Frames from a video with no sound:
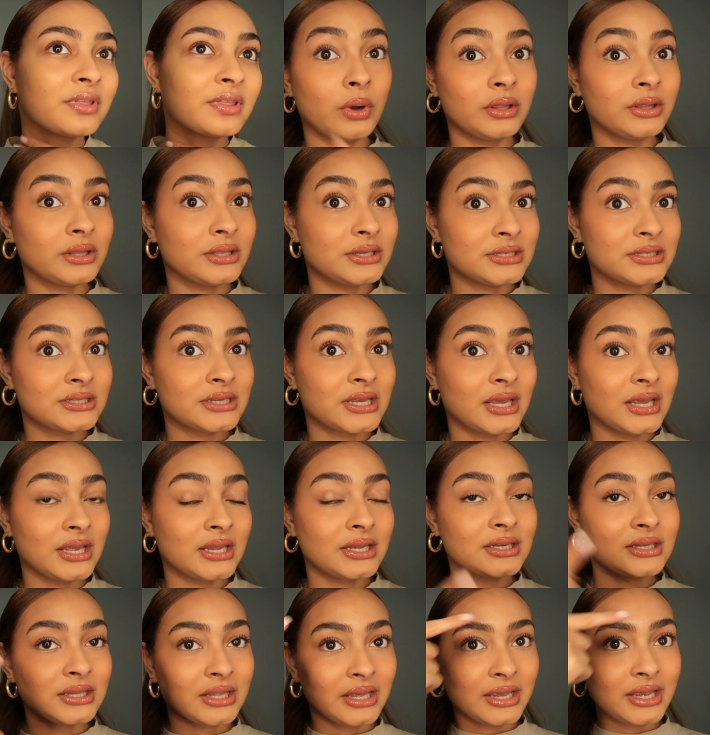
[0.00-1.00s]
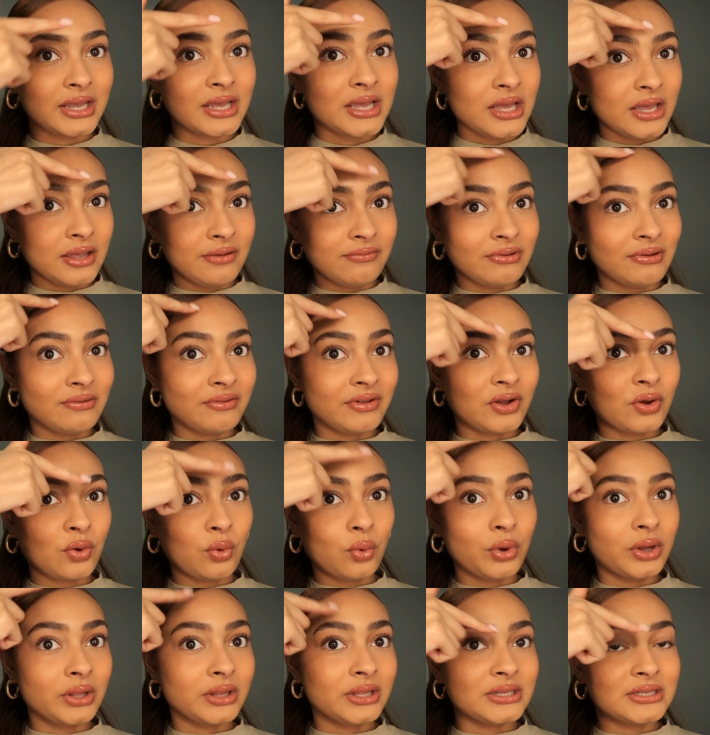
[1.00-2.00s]
Oily skin, like if you have like an
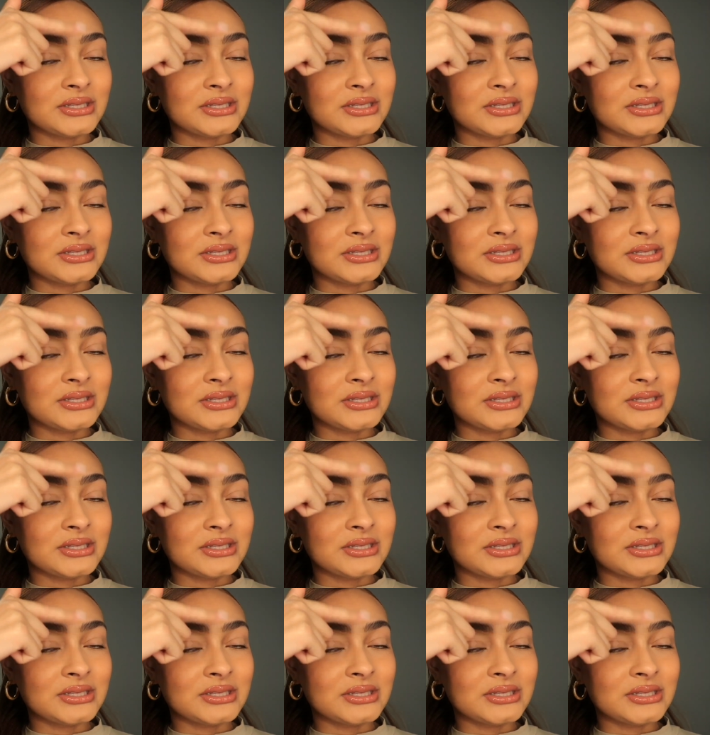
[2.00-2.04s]
oily